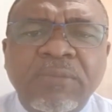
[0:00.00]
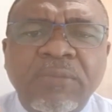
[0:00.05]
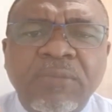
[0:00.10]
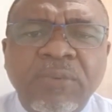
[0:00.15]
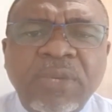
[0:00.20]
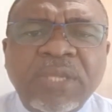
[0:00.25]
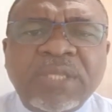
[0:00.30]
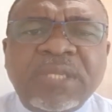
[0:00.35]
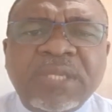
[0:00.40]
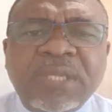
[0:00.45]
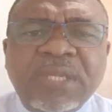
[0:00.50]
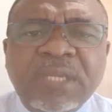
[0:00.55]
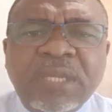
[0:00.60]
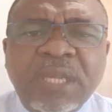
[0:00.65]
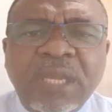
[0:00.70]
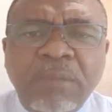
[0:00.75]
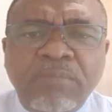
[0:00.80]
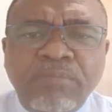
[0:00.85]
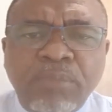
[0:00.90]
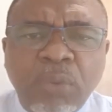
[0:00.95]

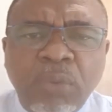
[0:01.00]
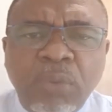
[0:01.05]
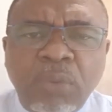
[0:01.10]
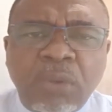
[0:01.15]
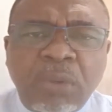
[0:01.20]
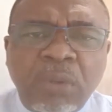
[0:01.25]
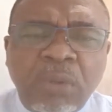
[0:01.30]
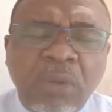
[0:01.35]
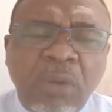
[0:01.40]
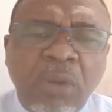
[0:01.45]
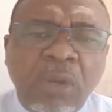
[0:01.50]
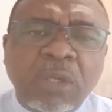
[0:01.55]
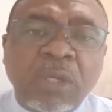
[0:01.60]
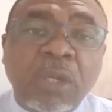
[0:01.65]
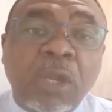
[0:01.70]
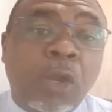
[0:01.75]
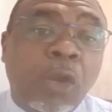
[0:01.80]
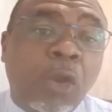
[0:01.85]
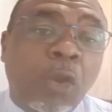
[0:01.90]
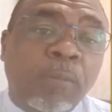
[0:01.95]
written a book
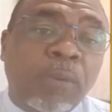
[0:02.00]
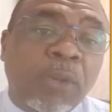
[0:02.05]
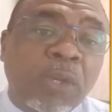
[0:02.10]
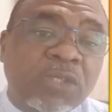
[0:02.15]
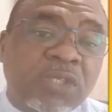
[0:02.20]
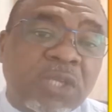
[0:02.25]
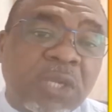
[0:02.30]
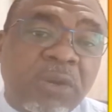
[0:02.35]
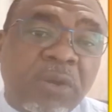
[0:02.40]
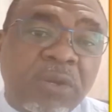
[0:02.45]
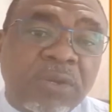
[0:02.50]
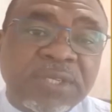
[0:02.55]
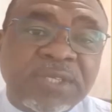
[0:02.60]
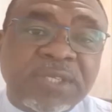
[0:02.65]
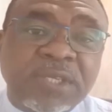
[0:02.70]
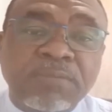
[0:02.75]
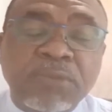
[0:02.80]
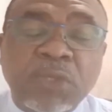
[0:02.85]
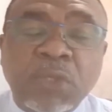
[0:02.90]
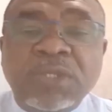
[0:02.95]
on global
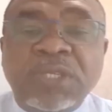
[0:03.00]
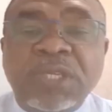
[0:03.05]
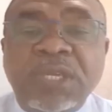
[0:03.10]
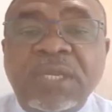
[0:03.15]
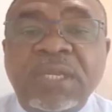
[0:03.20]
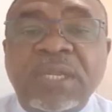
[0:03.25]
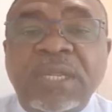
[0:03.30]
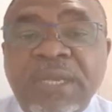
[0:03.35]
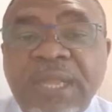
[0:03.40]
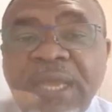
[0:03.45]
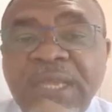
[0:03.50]
terrorism using